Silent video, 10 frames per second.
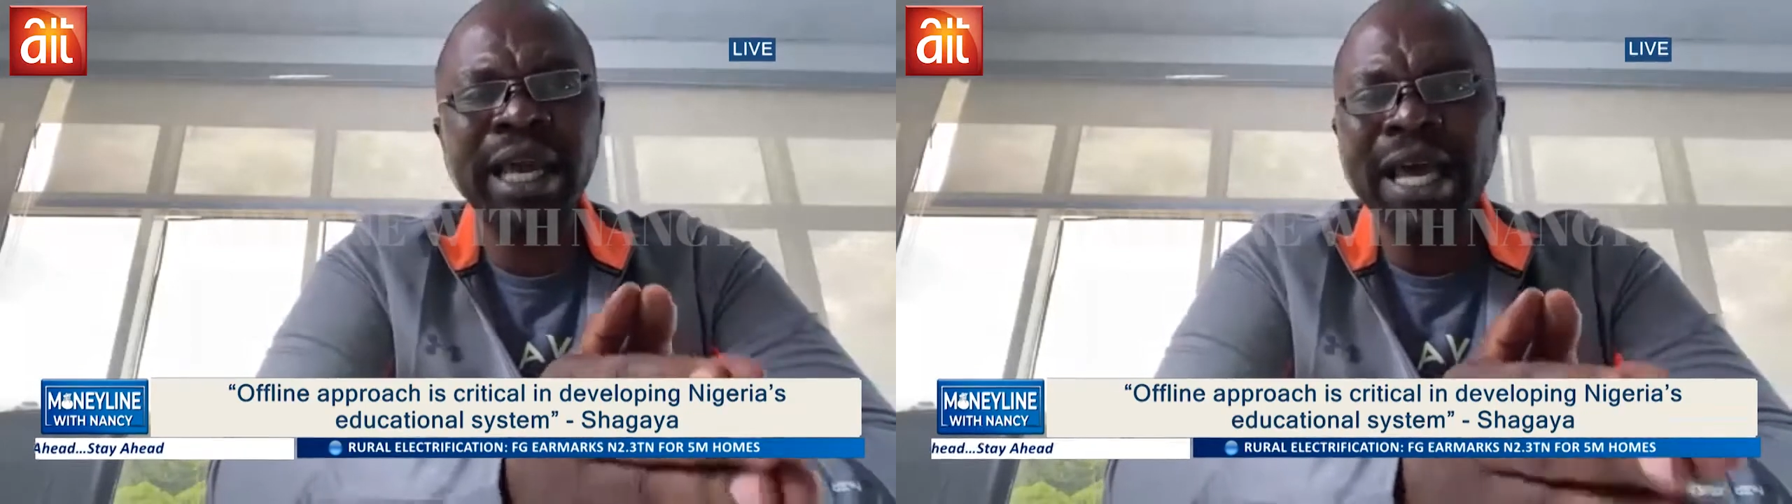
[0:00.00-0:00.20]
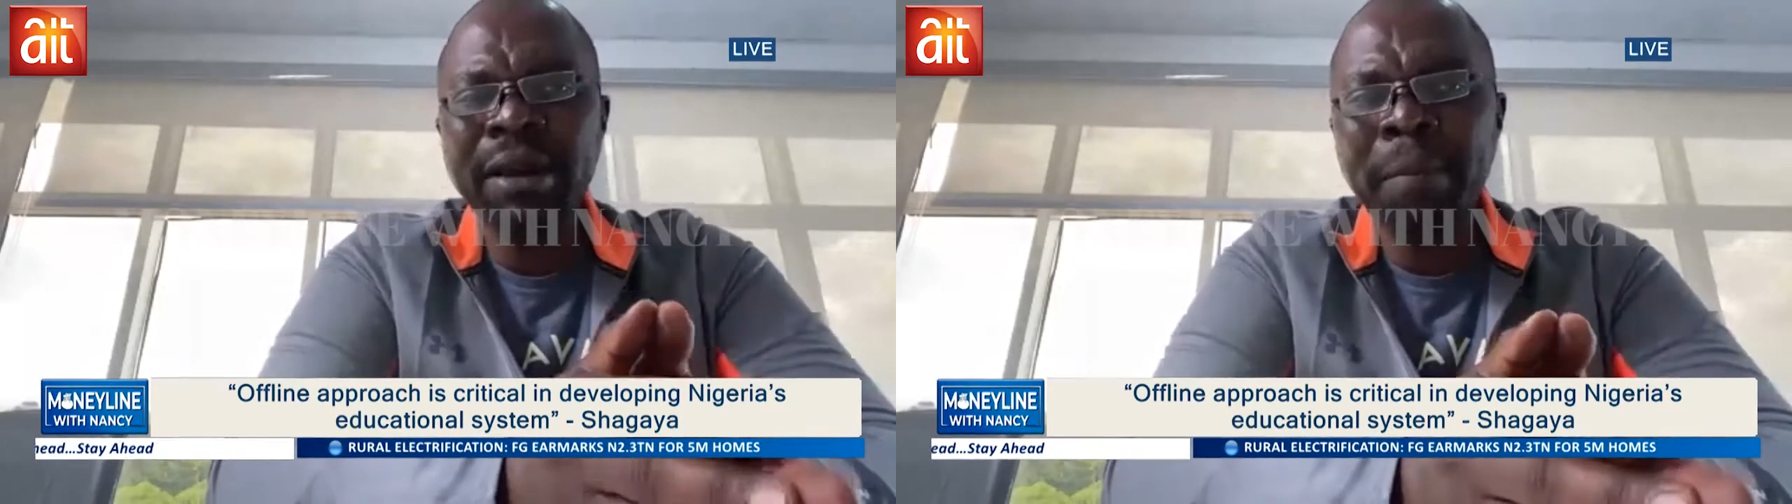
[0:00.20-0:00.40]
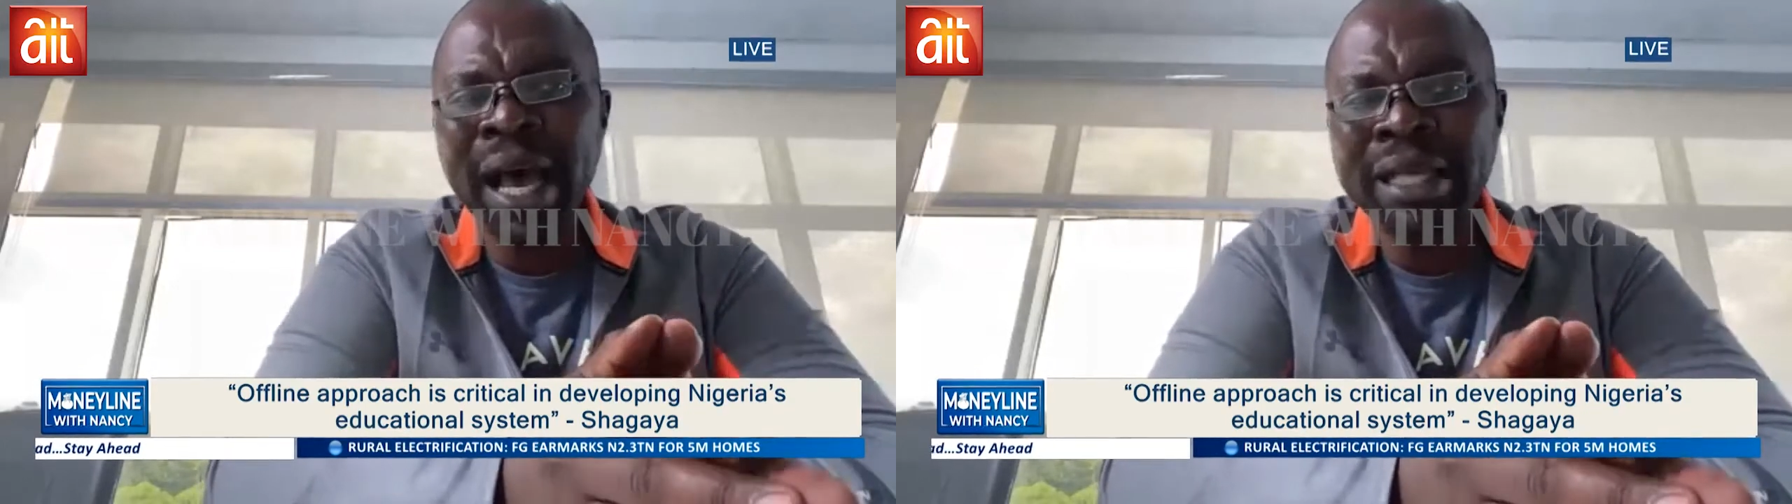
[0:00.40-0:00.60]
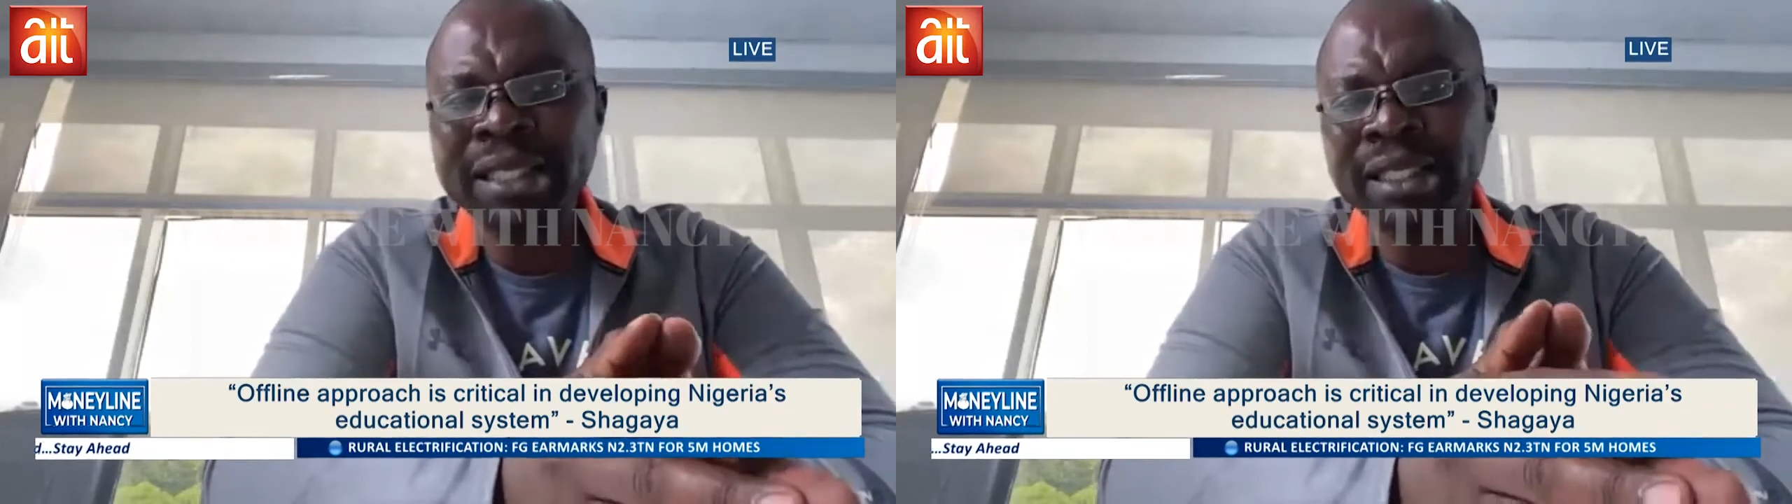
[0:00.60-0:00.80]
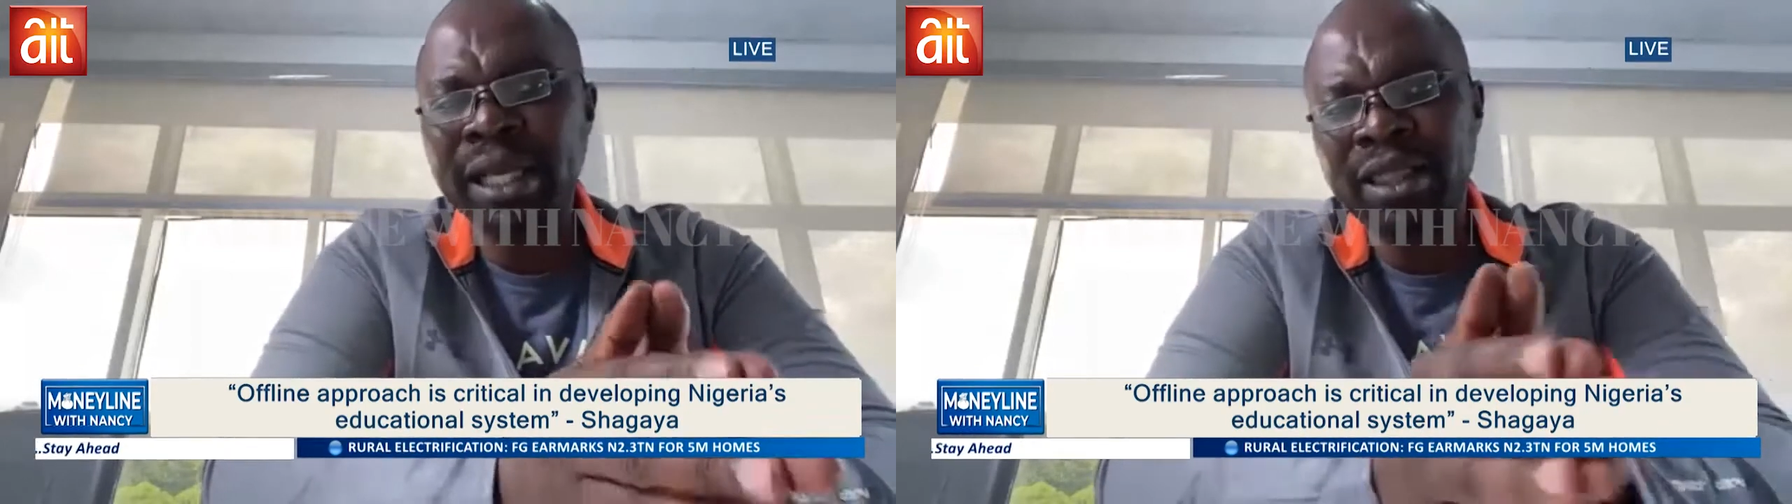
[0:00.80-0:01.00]
and
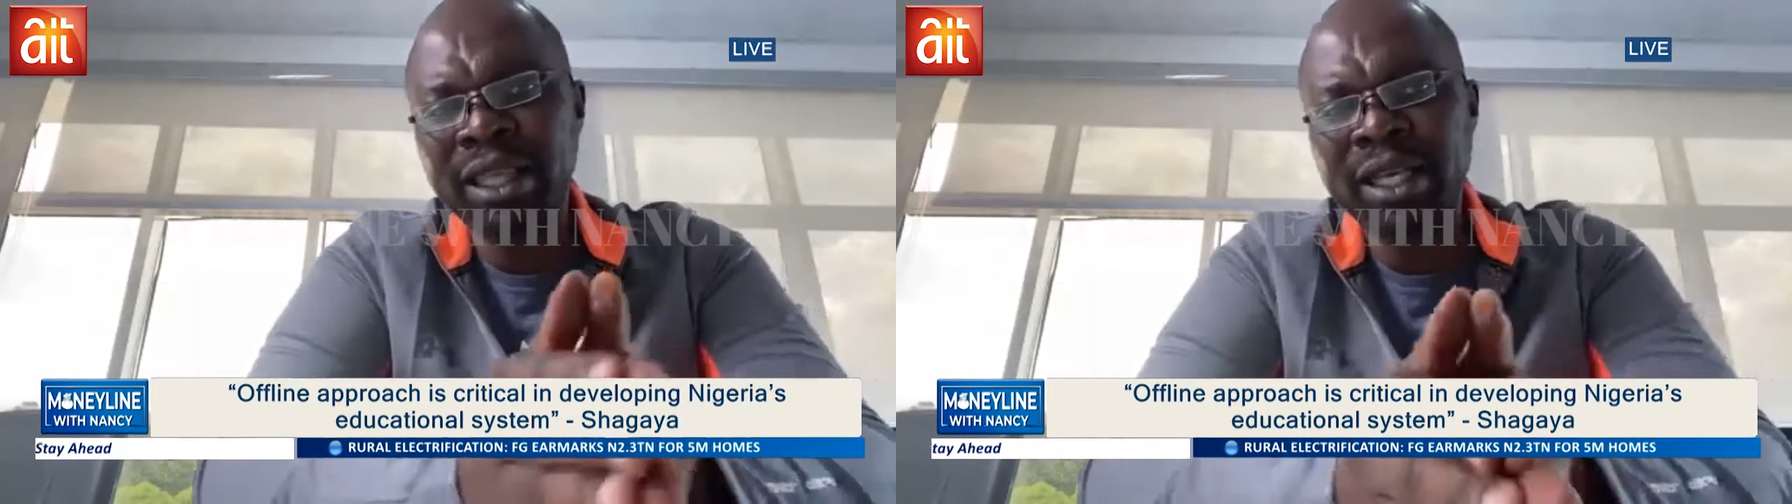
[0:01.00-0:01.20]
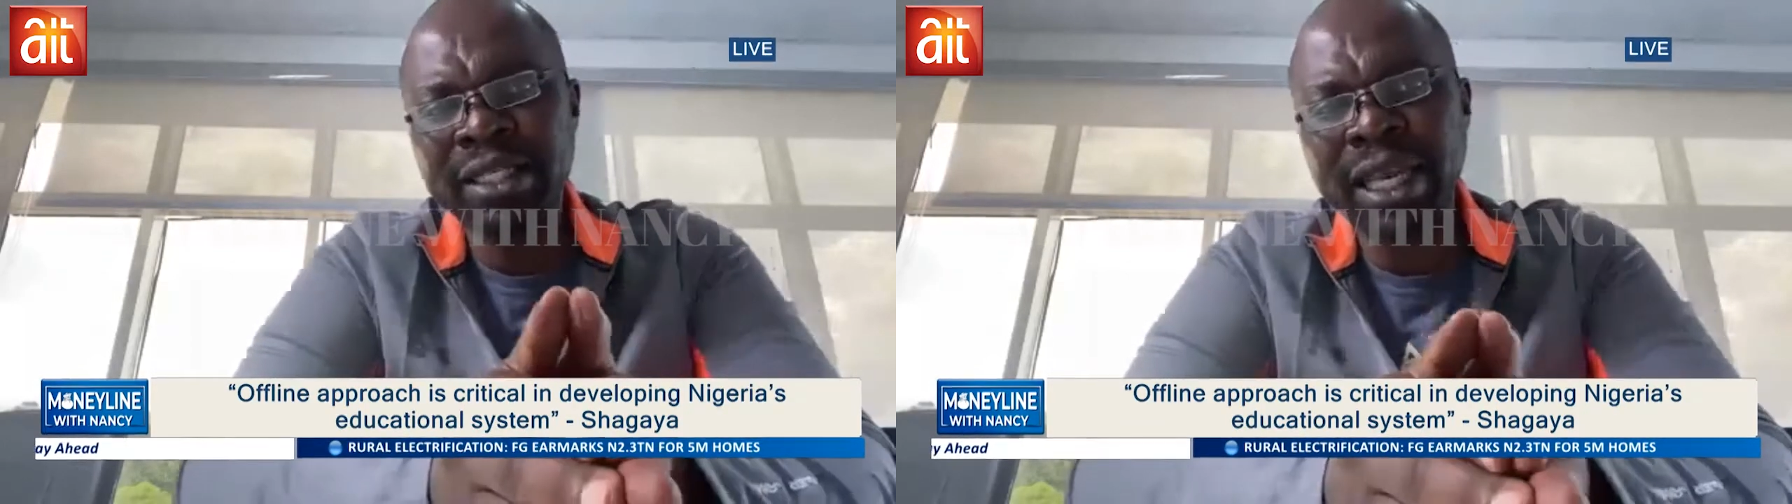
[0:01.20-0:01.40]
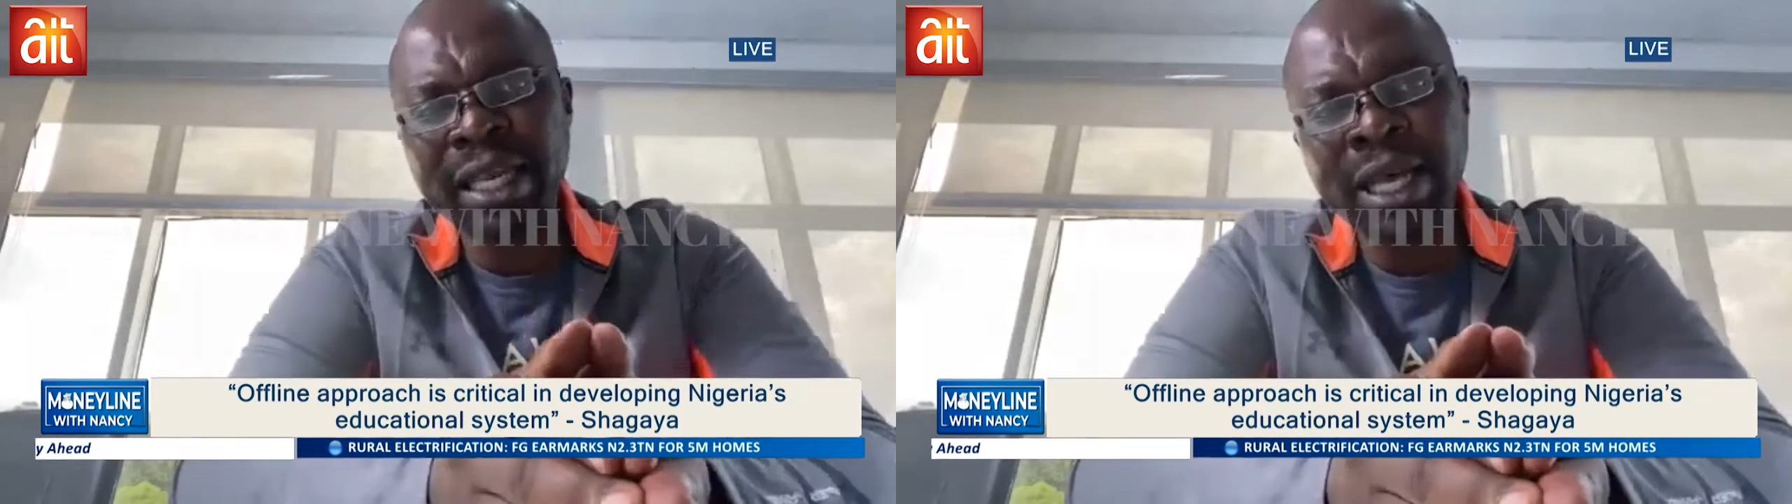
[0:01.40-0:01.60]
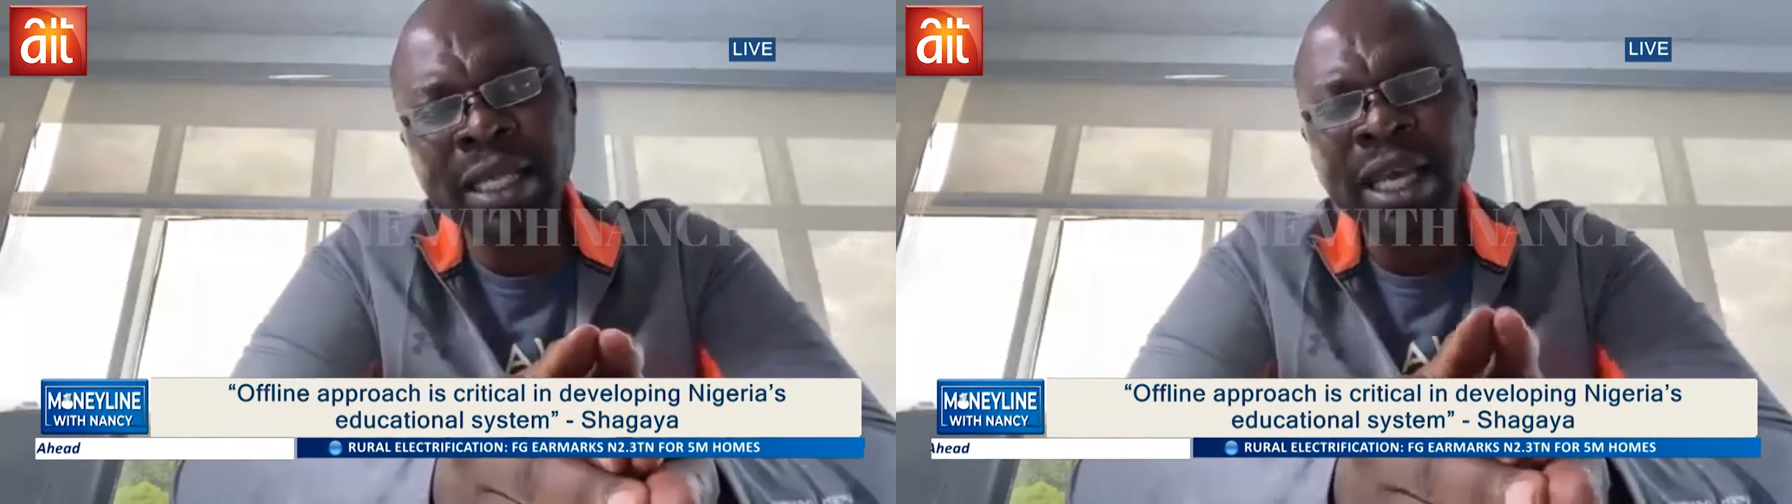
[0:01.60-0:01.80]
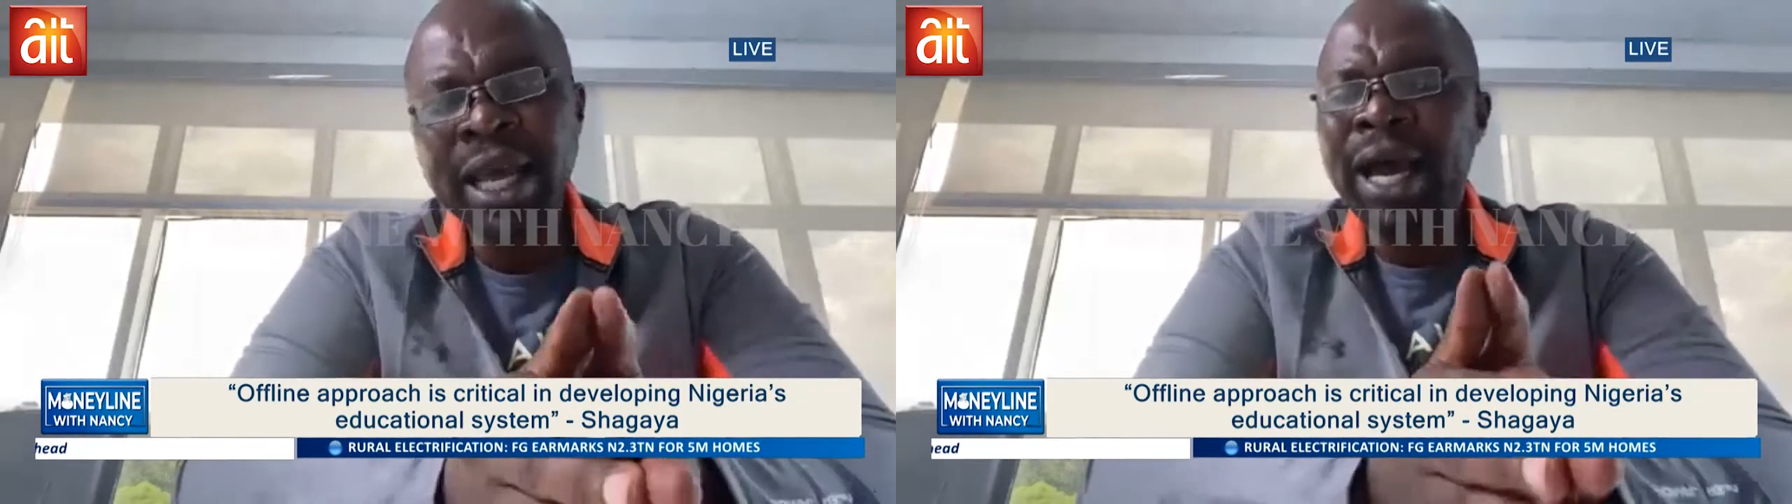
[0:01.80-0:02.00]
masks and things like that.
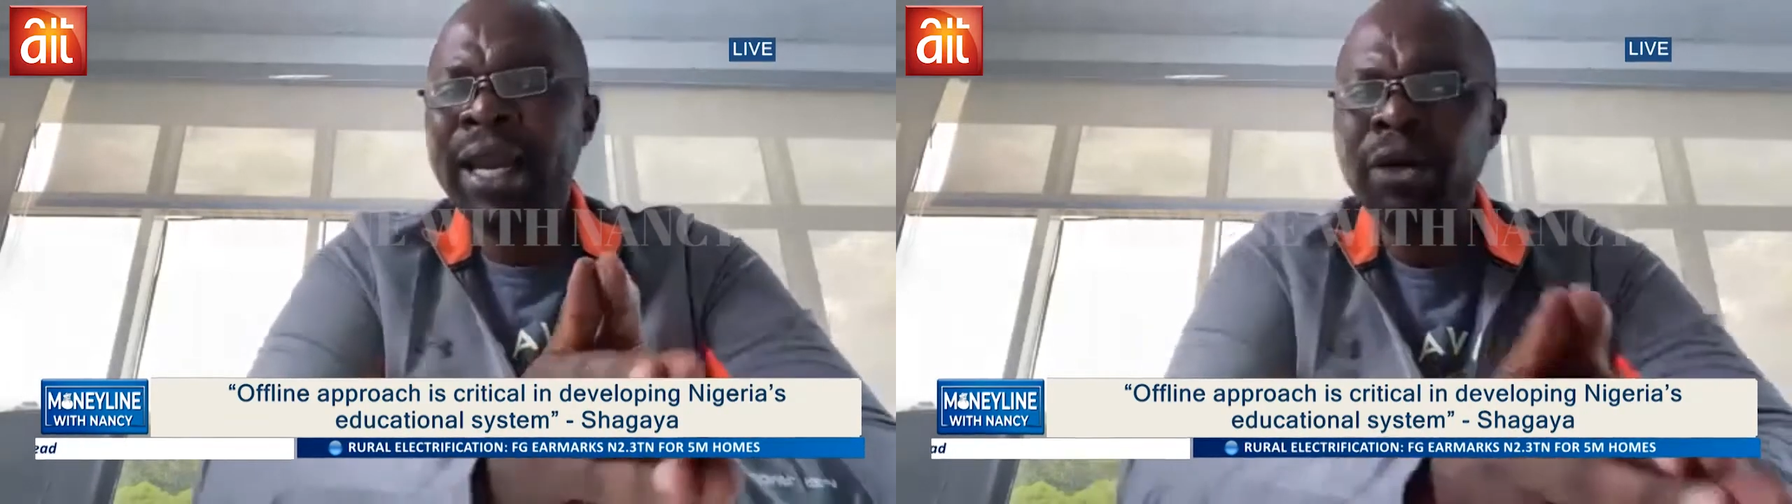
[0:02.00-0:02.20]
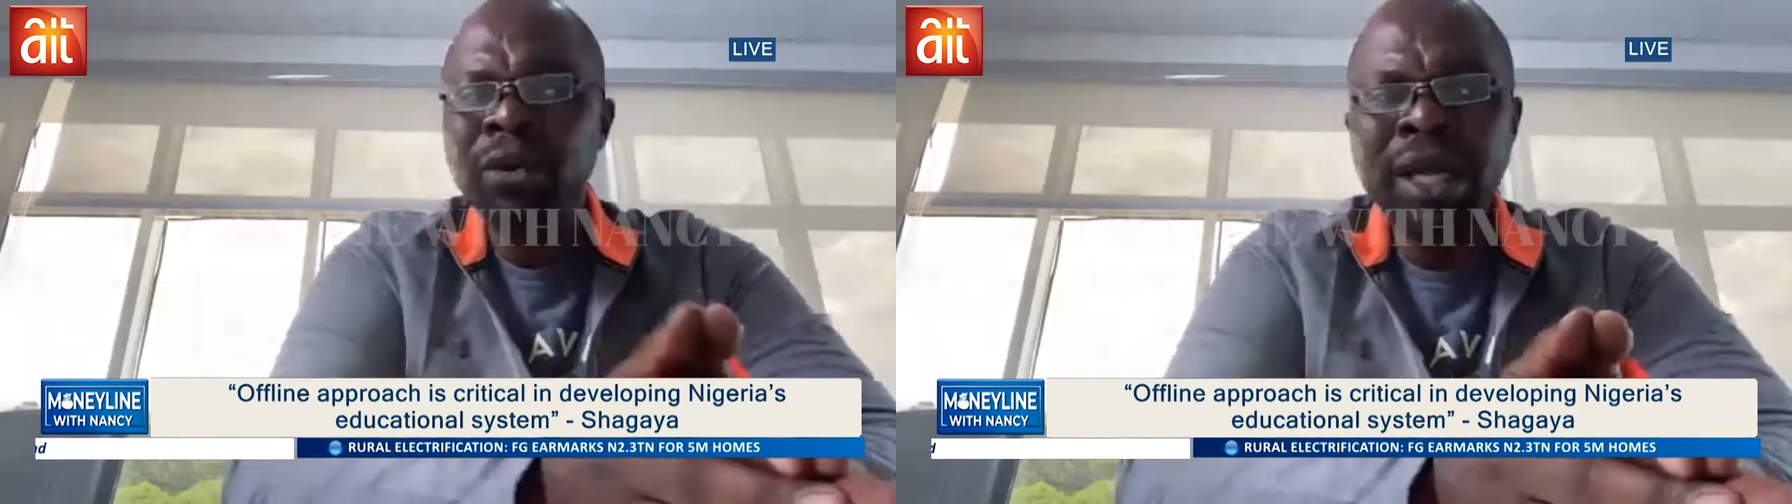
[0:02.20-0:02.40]
And I know